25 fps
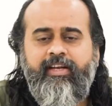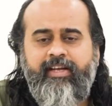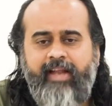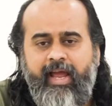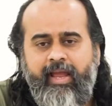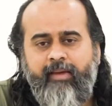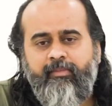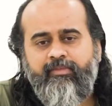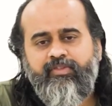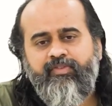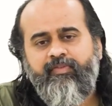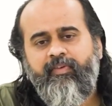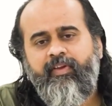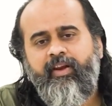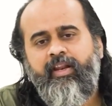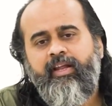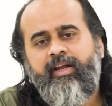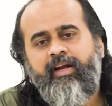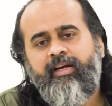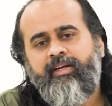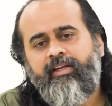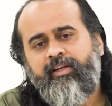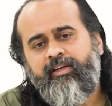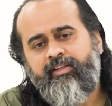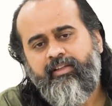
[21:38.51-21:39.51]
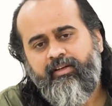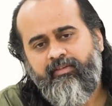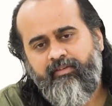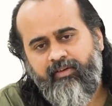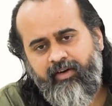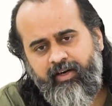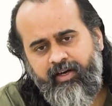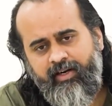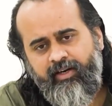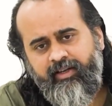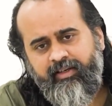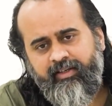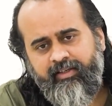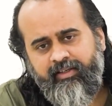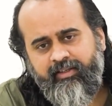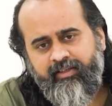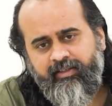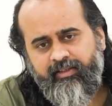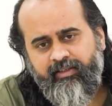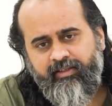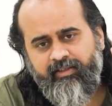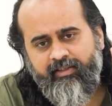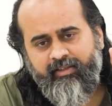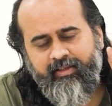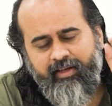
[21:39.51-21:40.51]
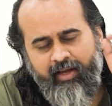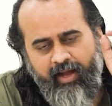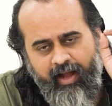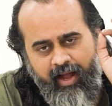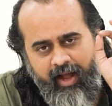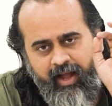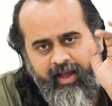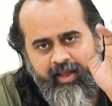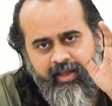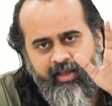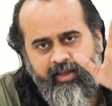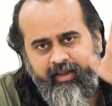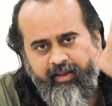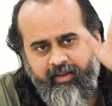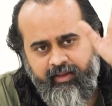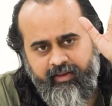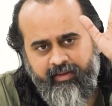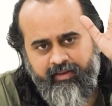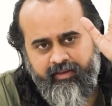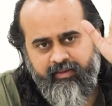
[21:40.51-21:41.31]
times will he utter the word I.